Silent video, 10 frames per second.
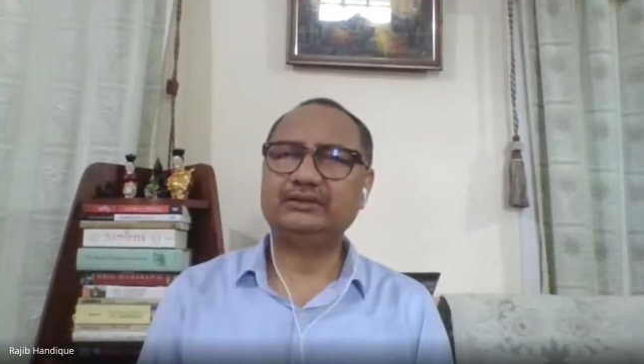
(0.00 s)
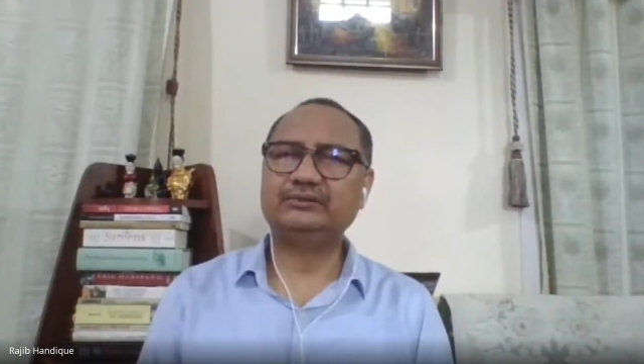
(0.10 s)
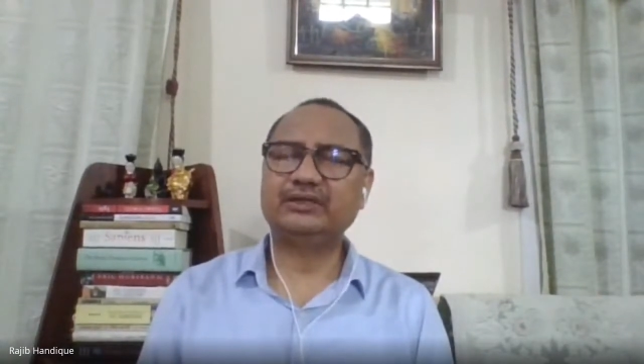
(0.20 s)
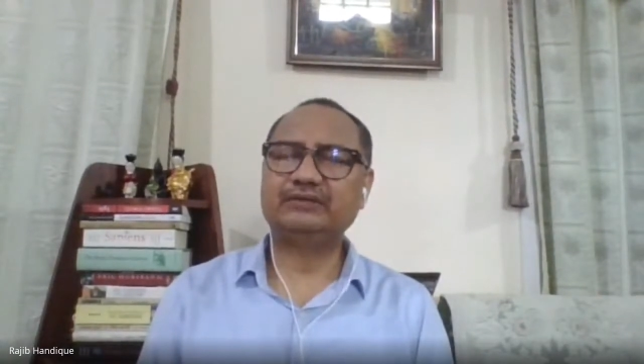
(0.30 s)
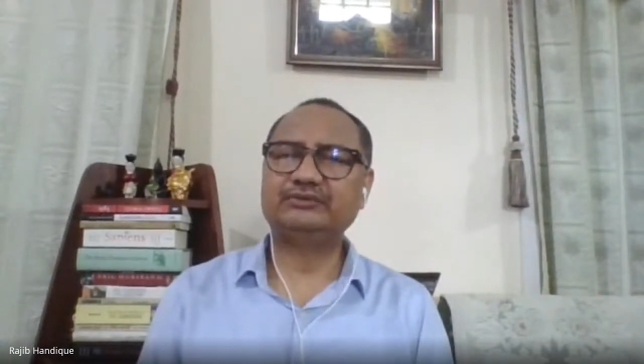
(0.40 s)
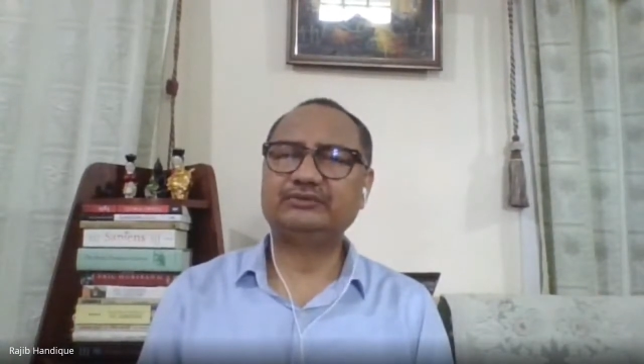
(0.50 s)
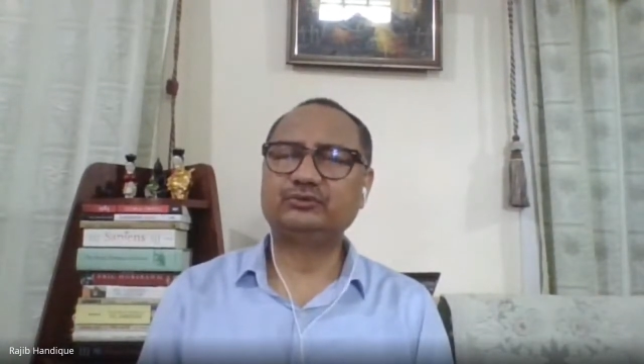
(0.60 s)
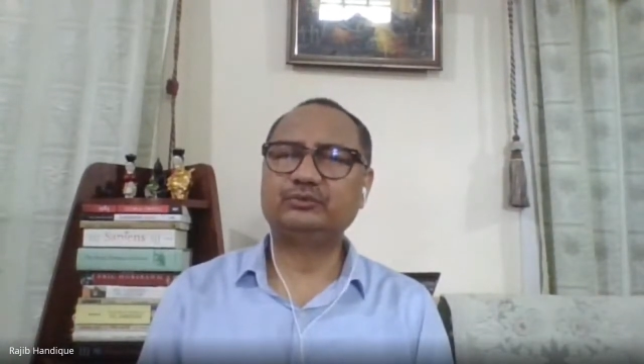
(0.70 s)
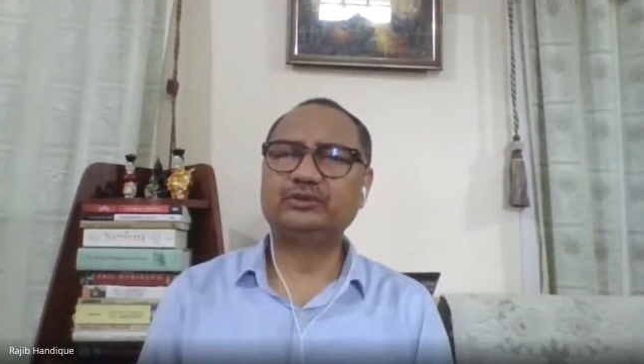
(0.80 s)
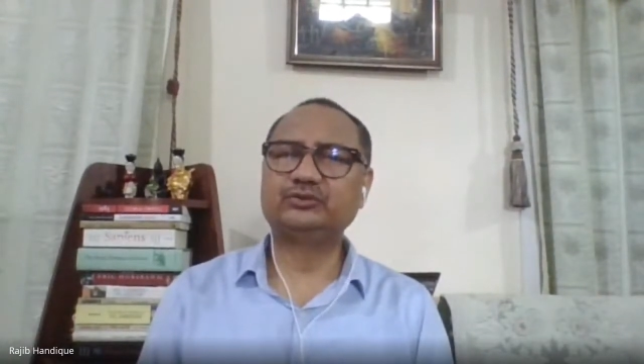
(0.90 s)
you know, having so
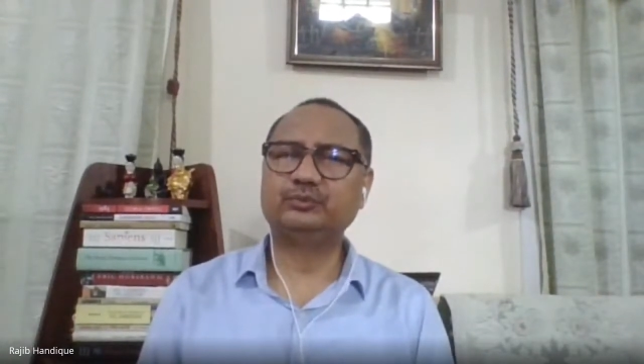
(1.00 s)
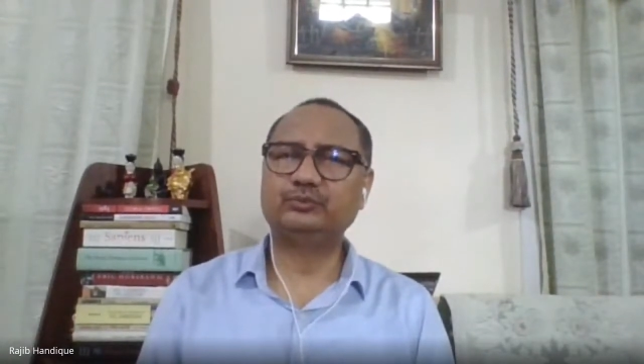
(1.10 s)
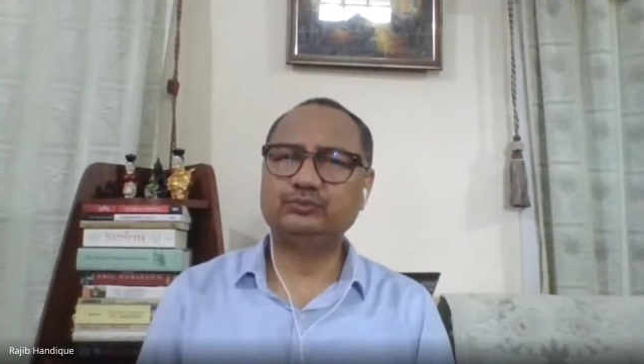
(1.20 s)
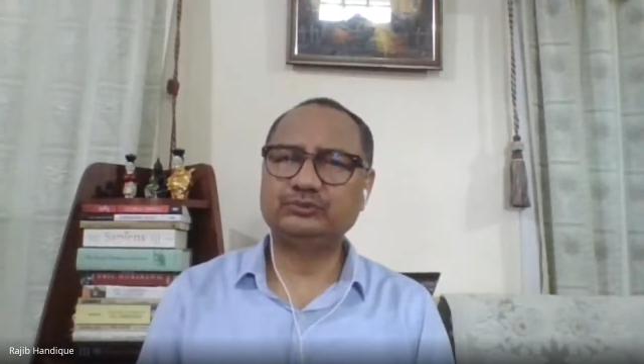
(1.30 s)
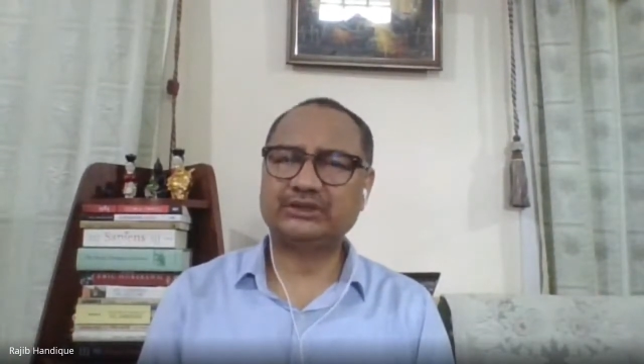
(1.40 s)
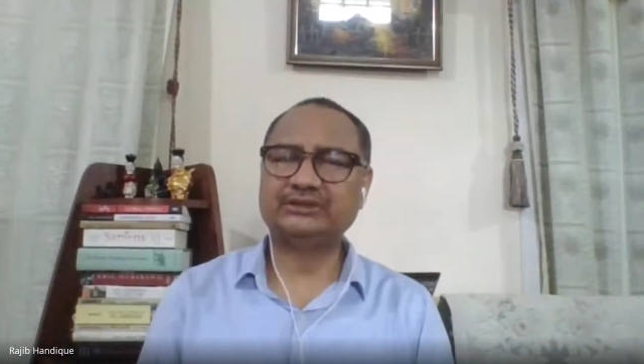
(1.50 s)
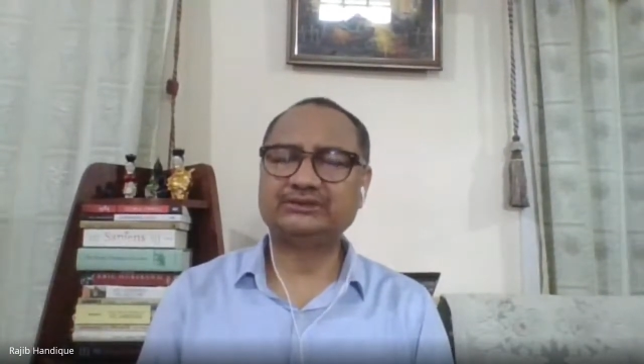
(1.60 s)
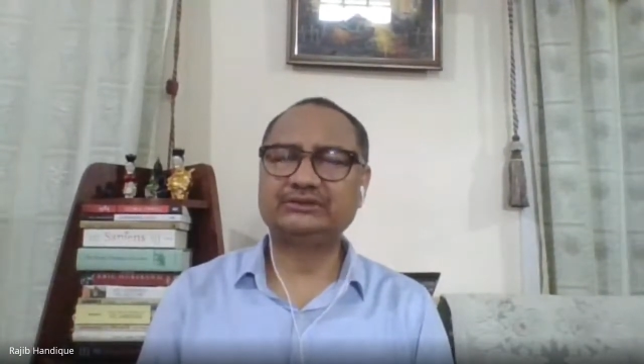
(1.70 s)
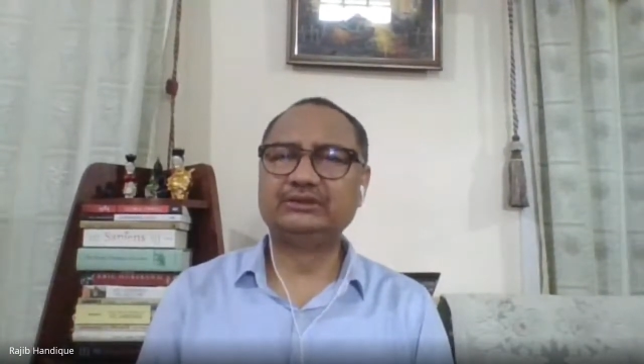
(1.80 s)
much of pujas,